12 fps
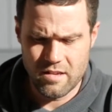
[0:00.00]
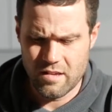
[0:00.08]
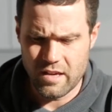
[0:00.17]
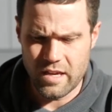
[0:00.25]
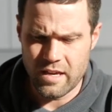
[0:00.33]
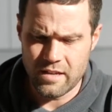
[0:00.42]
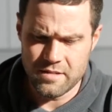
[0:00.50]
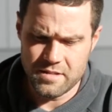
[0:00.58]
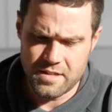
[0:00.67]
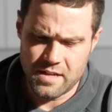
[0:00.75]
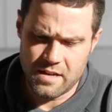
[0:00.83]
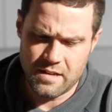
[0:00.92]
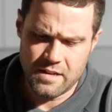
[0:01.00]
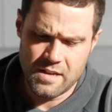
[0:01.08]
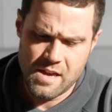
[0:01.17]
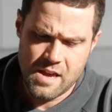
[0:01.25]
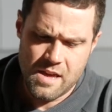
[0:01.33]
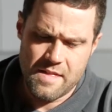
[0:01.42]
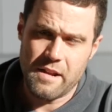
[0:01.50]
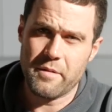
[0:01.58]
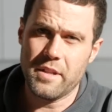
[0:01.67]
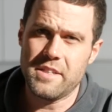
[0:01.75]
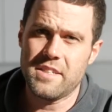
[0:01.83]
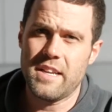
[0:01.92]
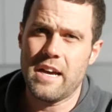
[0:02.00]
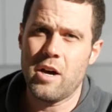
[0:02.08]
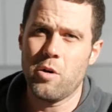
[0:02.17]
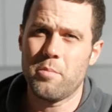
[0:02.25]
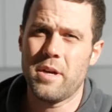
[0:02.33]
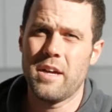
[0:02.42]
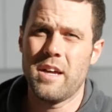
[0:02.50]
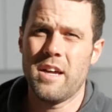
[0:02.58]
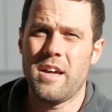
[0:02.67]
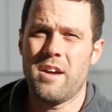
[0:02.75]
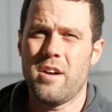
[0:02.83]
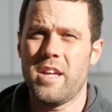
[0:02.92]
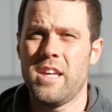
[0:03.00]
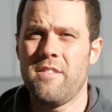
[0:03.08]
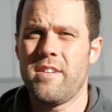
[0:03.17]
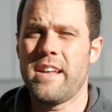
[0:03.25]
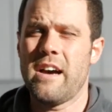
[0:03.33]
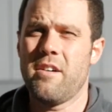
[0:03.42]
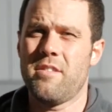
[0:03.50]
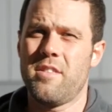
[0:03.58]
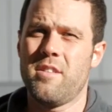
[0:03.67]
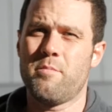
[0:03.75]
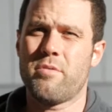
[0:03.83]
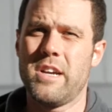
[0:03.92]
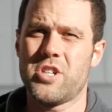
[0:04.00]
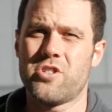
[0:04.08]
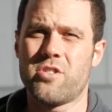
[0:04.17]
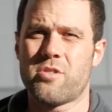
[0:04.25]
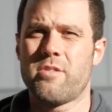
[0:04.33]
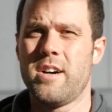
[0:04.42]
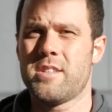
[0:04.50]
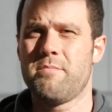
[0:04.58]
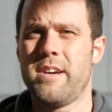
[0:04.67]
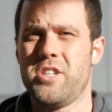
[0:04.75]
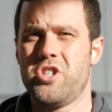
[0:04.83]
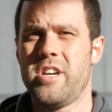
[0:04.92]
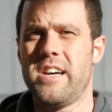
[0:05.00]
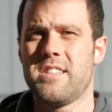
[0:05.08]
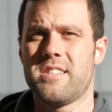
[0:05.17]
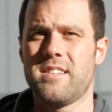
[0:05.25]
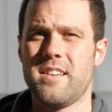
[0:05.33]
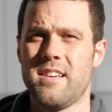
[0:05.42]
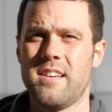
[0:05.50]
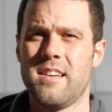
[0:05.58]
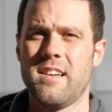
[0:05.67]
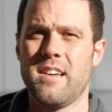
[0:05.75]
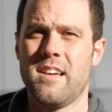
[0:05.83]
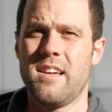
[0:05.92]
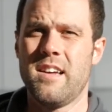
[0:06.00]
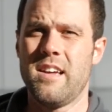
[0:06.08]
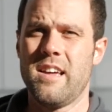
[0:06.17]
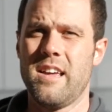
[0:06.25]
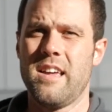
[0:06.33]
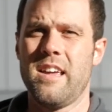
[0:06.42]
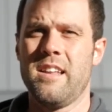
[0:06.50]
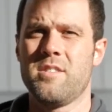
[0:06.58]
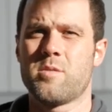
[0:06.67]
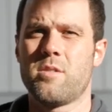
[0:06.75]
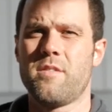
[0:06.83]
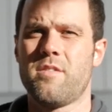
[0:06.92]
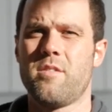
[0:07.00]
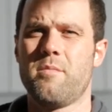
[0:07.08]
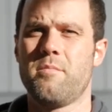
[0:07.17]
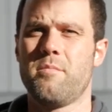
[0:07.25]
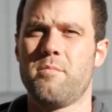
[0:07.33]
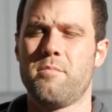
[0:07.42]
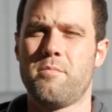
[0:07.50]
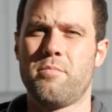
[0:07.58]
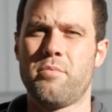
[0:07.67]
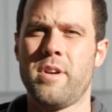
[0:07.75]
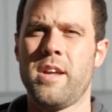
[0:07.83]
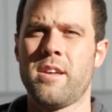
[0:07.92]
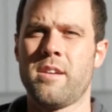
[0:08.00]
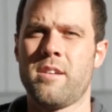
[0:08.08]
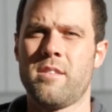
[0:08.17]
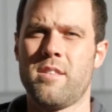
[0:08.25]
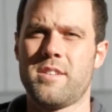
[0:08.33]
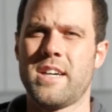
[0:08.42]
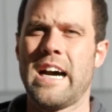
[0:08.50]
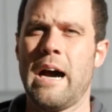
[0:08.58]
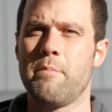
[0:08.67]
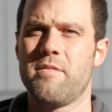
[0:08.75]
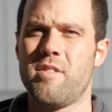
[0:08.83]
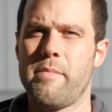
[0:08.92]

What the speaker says: And that really did help even out the pressure across my chest and sort of bring the top of the